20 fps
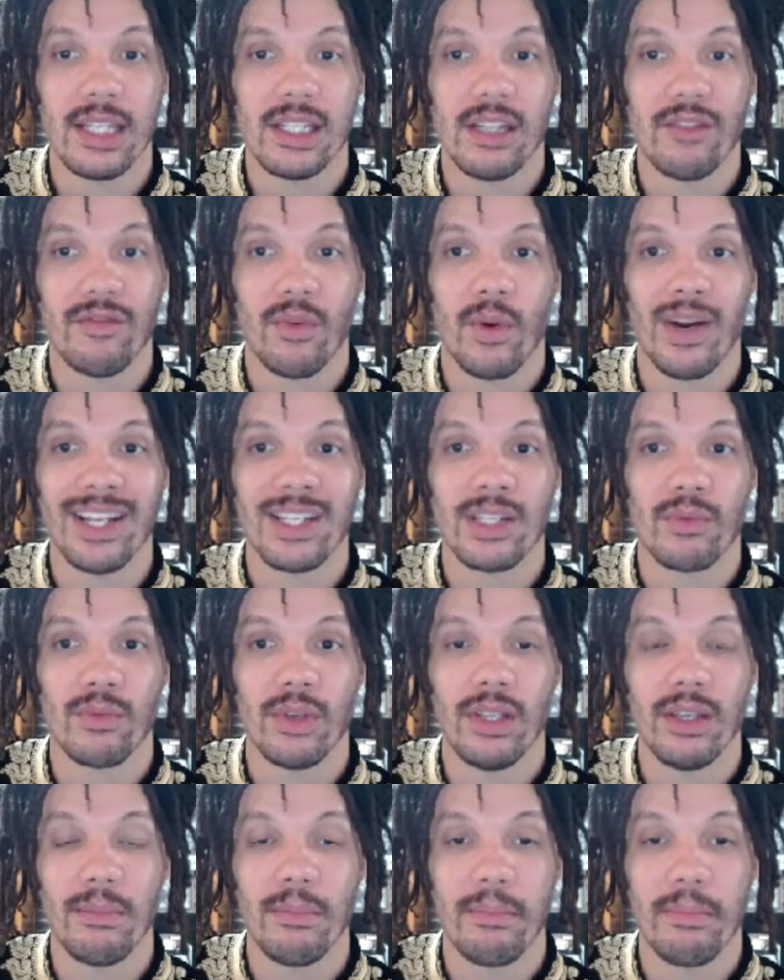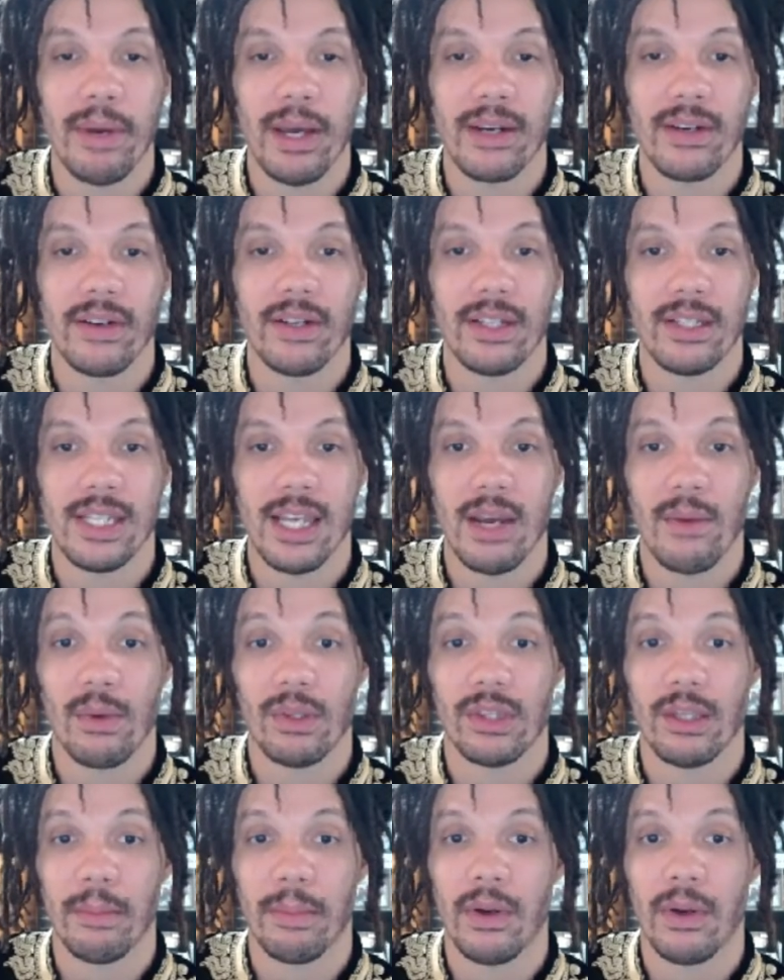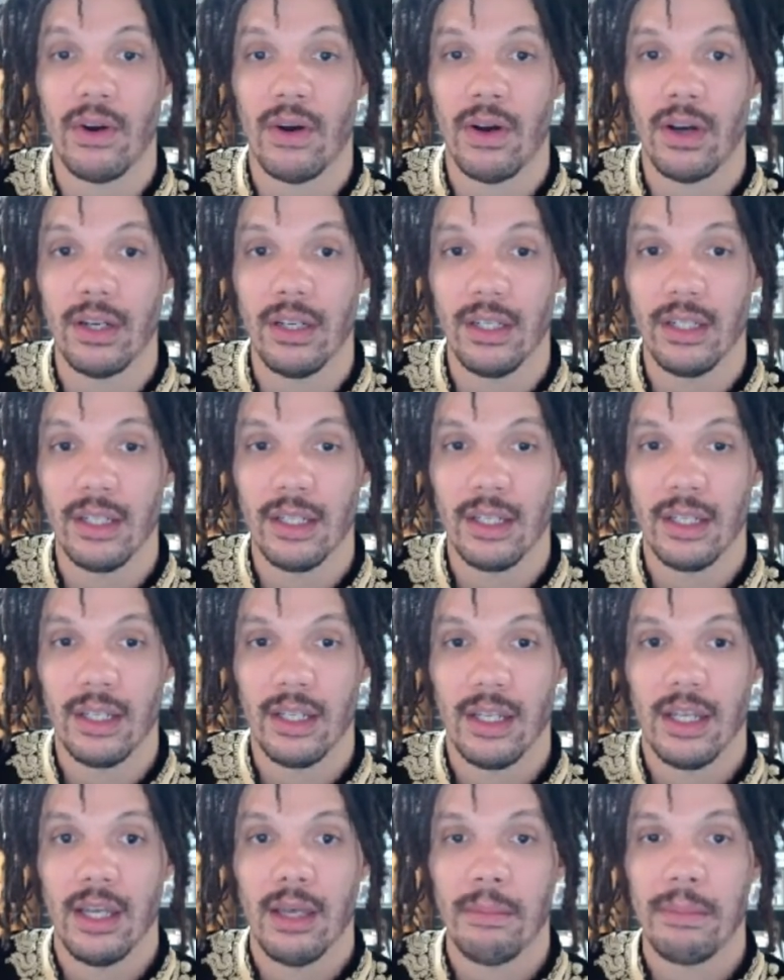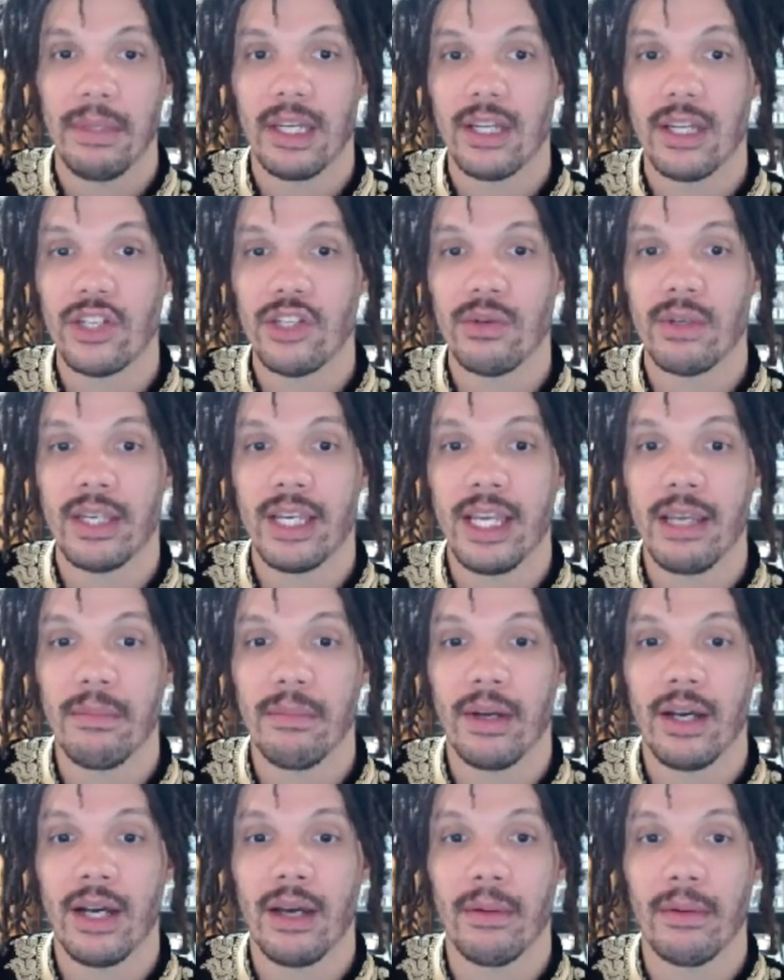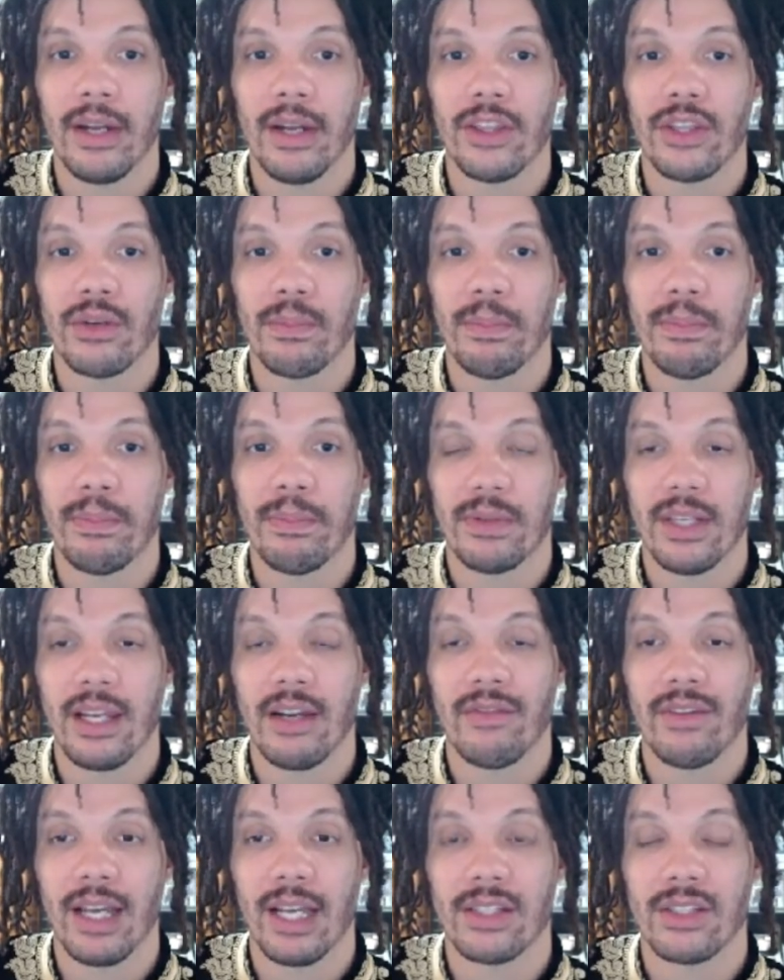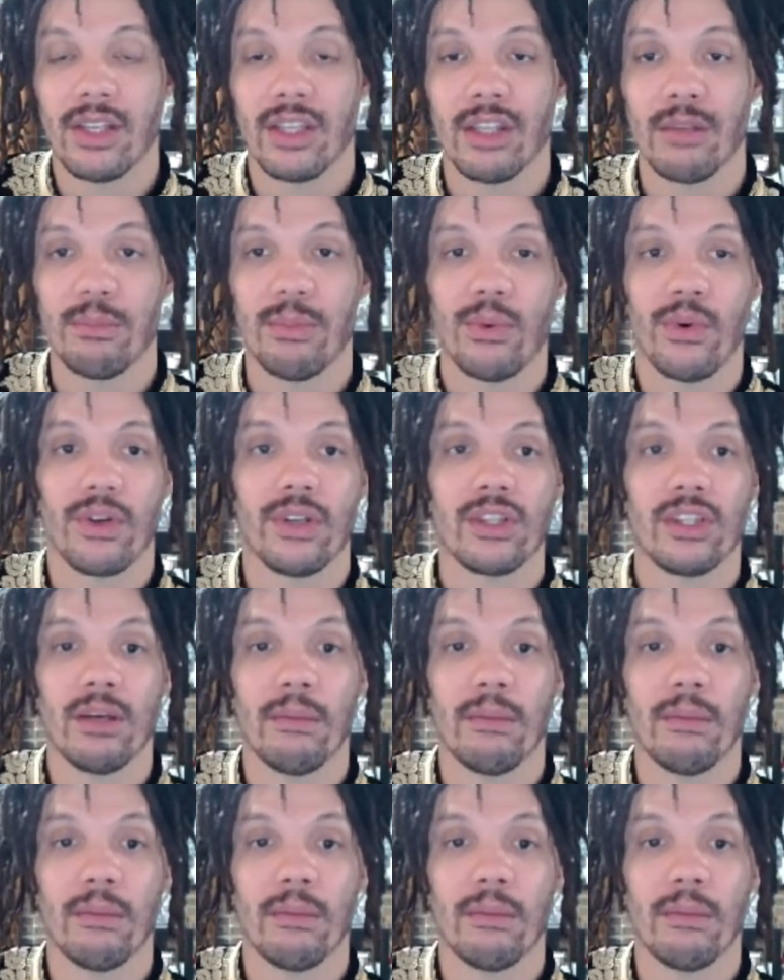takes d4, it's really better to take with the pawn because you keep another set of knights on the board.